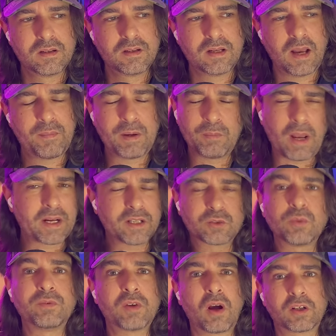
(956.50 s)
I mean, I guess
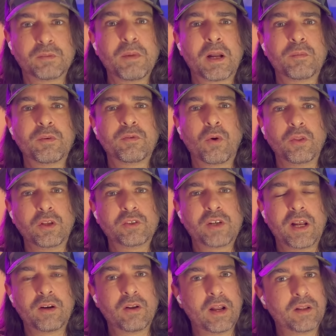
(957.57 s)
we've talked about it before on the
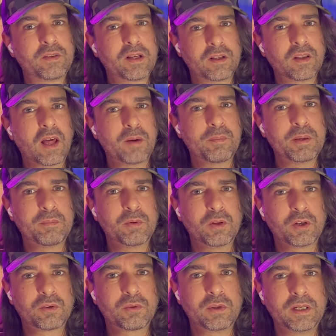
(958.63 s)
channel, and I think a lot of people
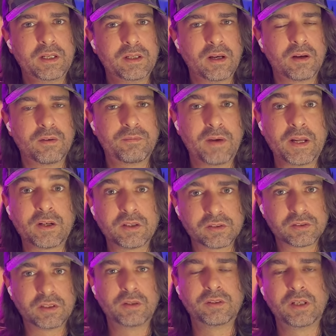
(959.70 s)
agree, vetters
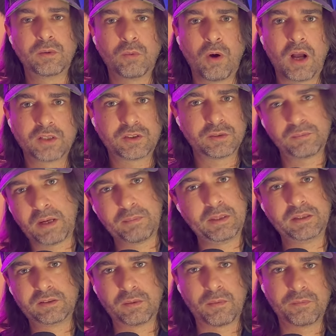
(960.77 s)
that watch, and maybe
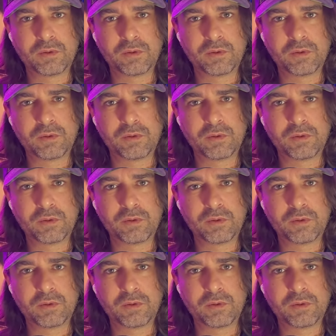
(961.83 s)
some of